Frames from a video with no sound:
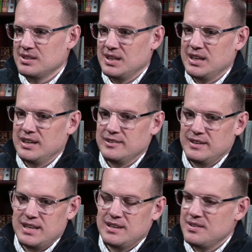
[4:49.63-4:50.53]

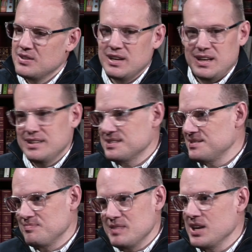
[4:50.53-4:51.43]
And it's,
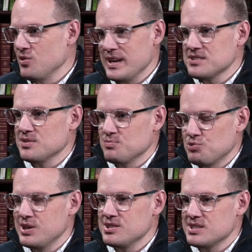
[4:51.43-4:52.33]
that's a
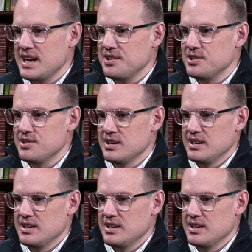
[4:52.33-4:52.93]
pretty standard